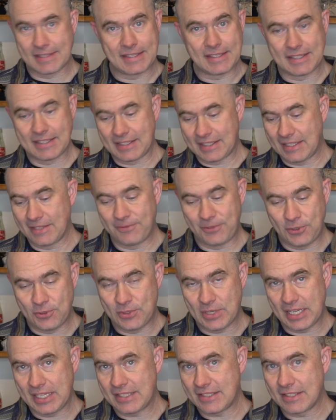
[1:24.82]
going to give you
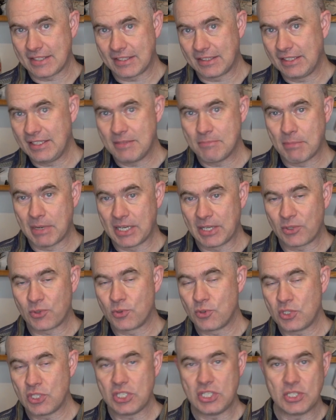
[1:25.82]
nice and clean micro
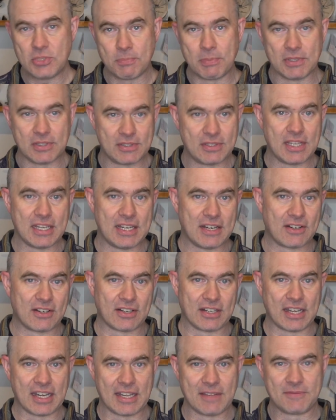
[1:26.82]
Gs, but they are
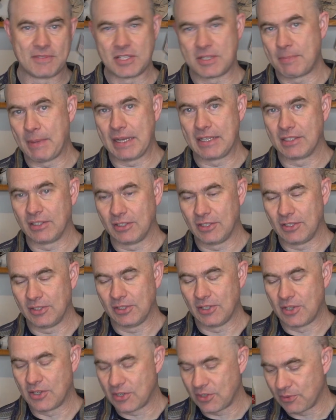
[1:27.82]
going to have to spend a lot
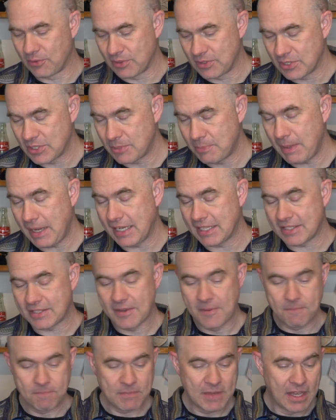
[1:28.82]
longer in space.
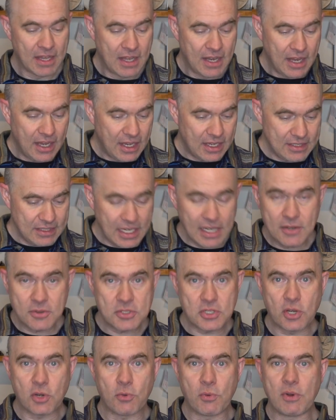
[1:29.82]
Yeah,
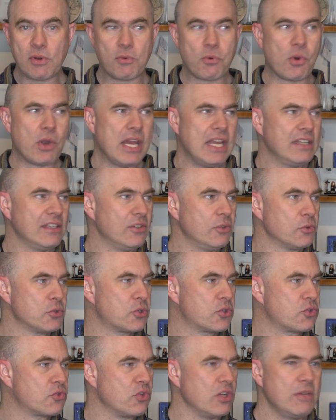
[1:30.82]
it's a great little
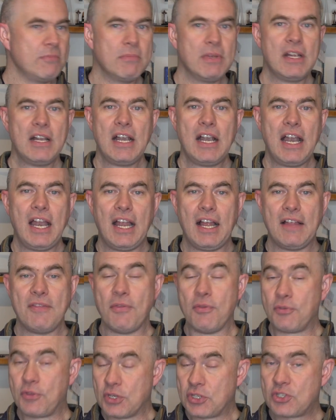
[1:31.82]
stream.
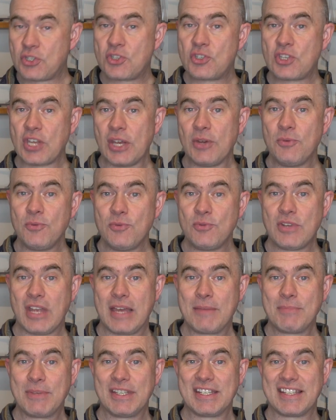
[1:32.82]
The sound,
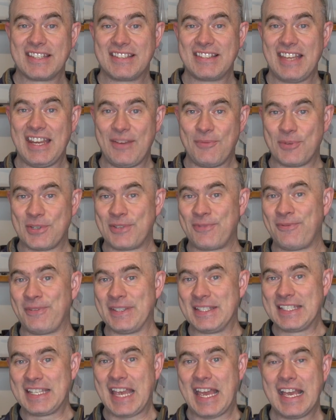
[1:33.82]
I'm going to say, was
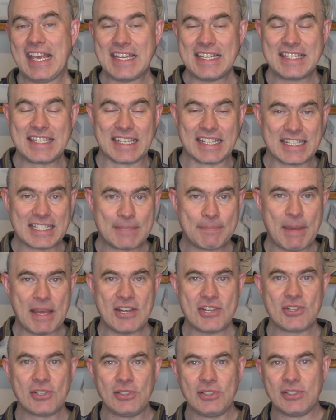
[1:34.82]
fantastic,
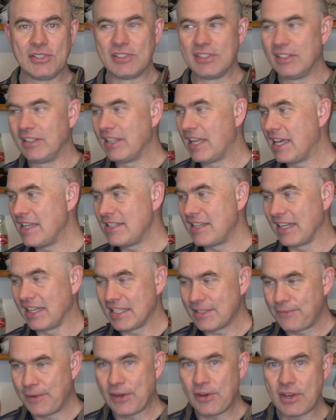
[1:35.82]
especially on the landing.
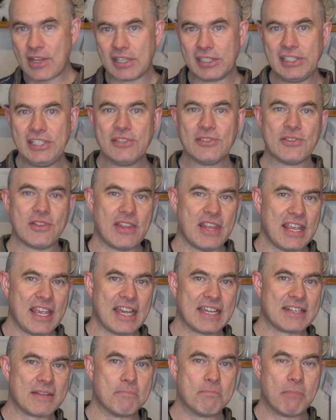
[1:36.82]
It's very clear that they
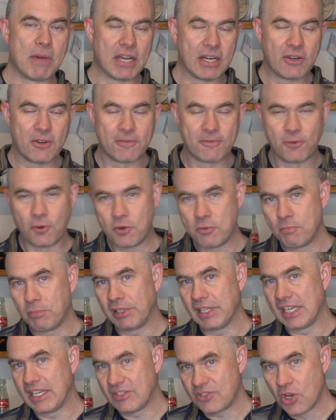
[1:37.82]
had a microphone
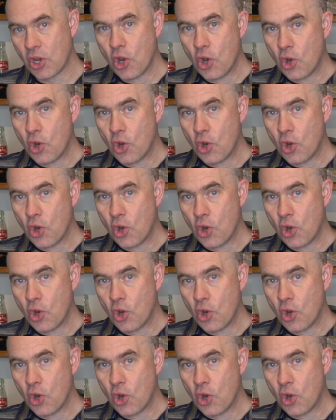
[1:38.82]
placed